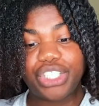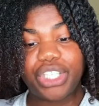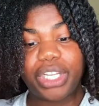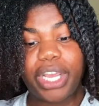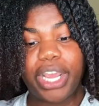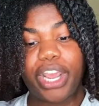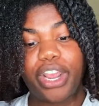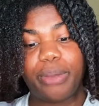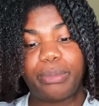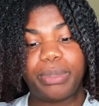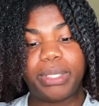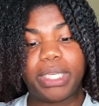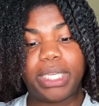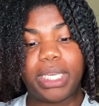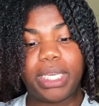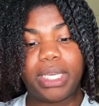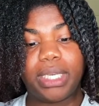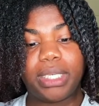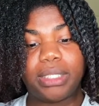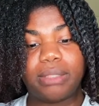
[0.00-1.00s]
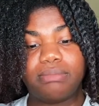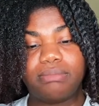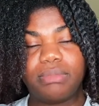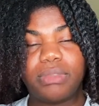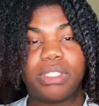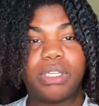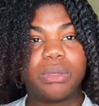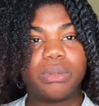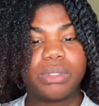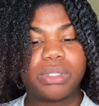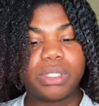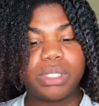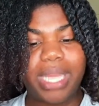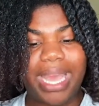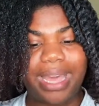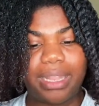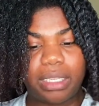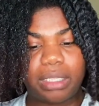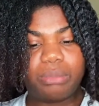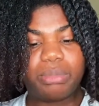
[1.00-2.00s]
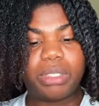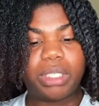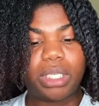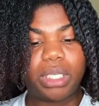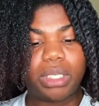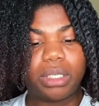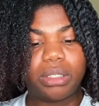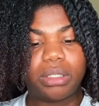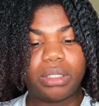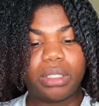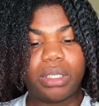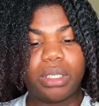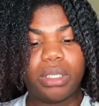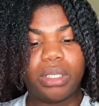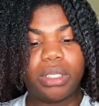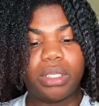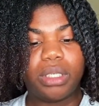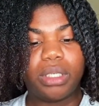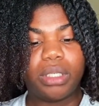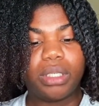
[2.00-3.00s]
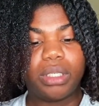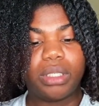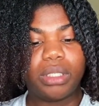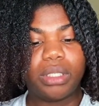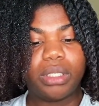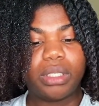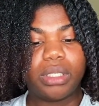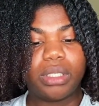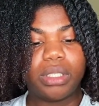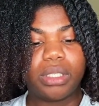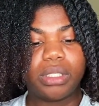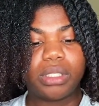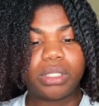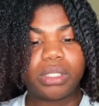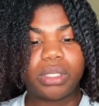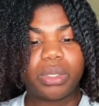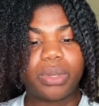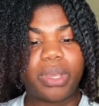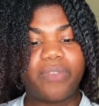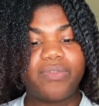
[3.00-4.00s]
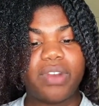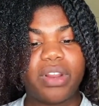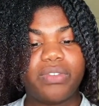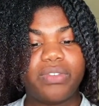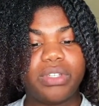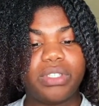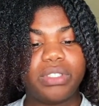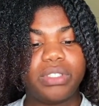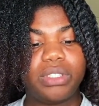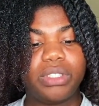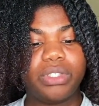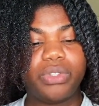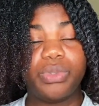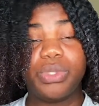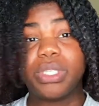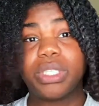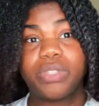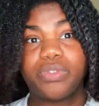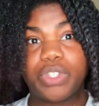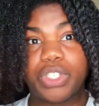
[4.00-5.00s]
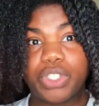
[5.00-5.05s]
hair pudding, no, styling pudding. So I've never used this for